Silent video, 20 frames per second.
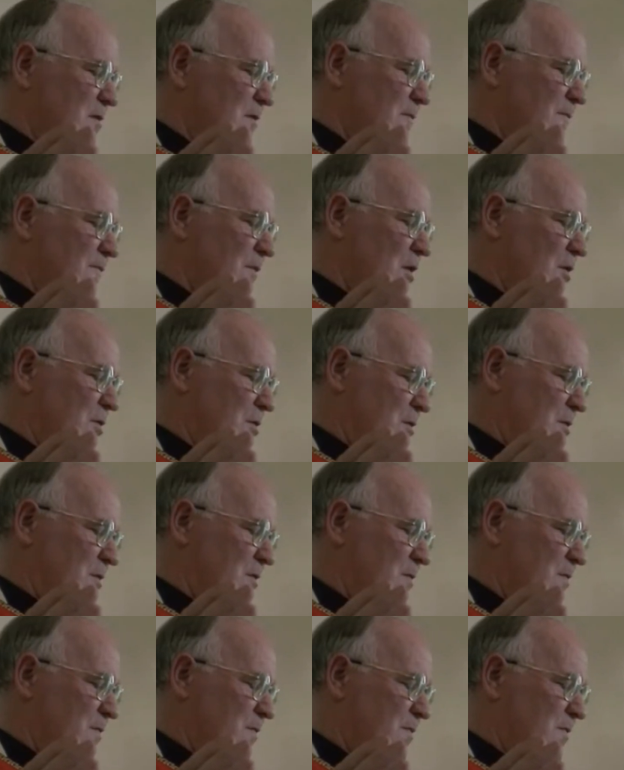Father,
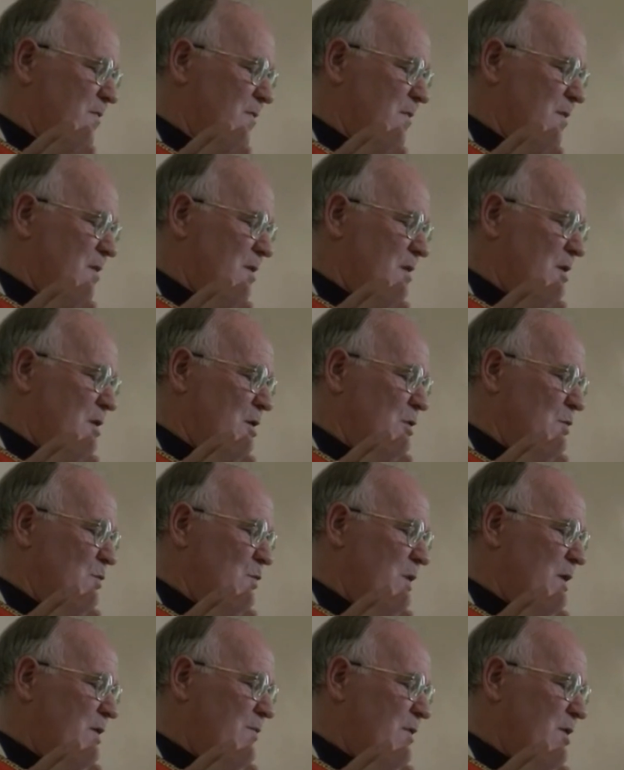
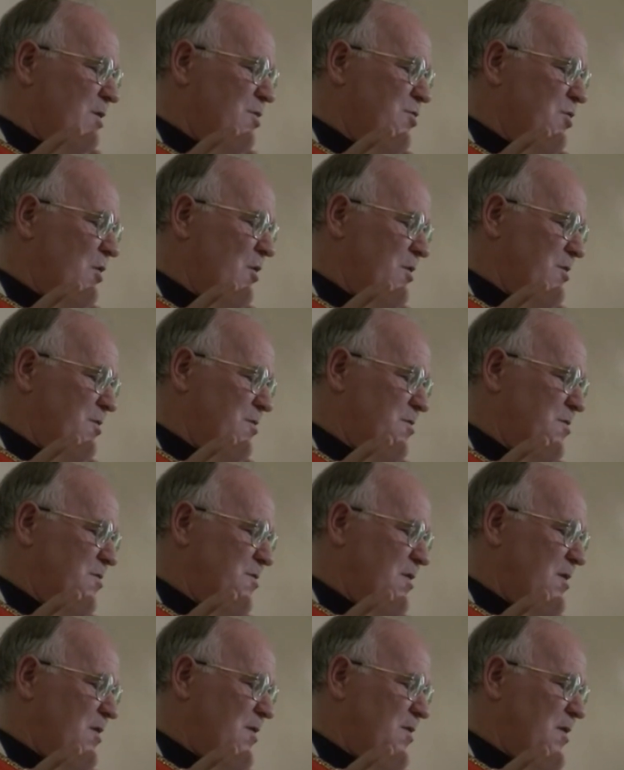we rejoice in the...